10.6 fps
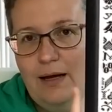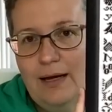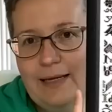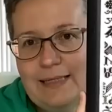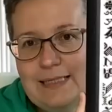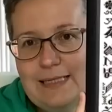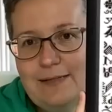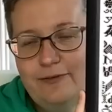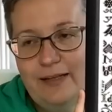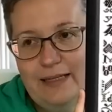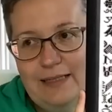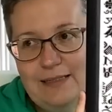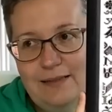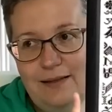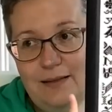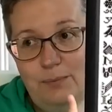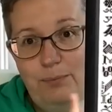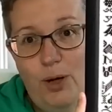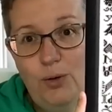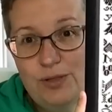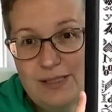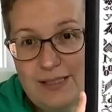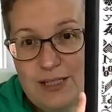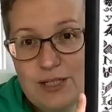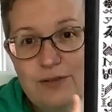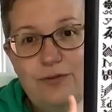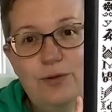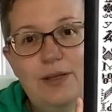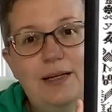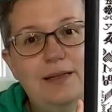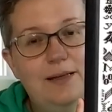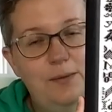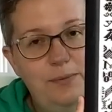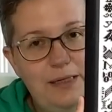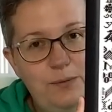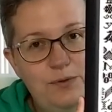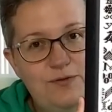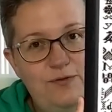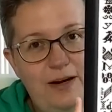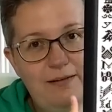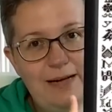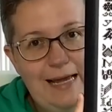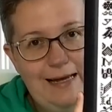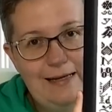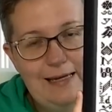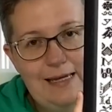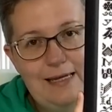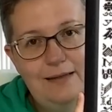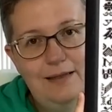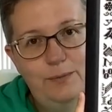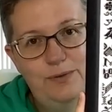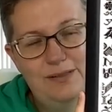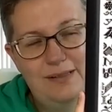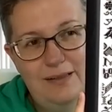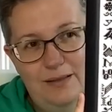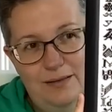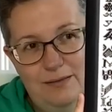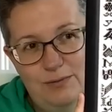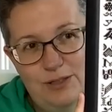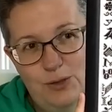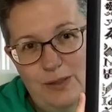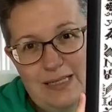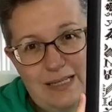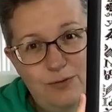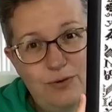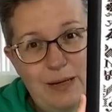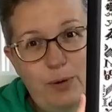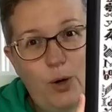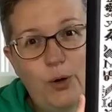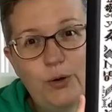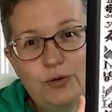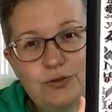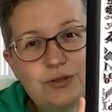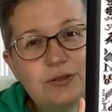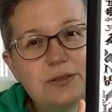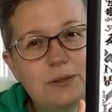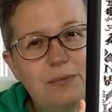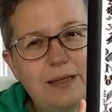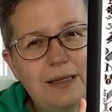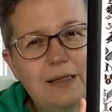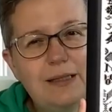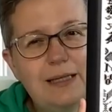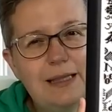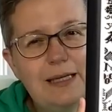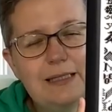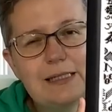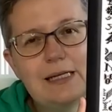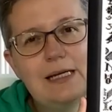I did find that the postage for that company was very high. It was £23 or something like that.